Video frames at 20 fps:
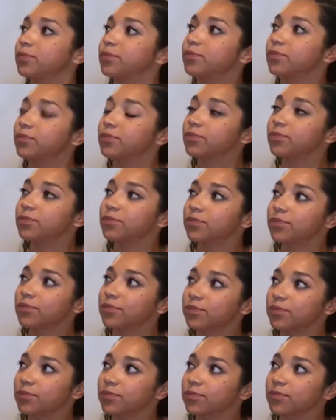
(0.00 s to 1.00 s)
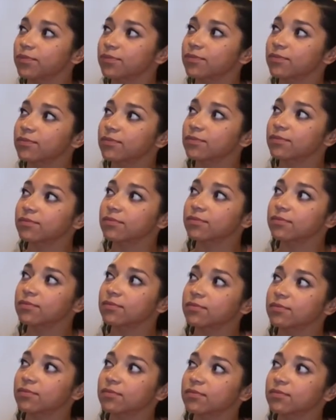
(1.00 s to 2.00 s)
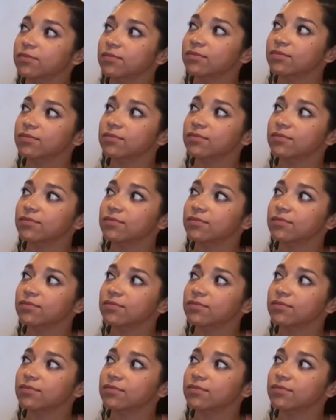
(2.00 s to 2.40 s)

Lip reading: This person isn't speaking.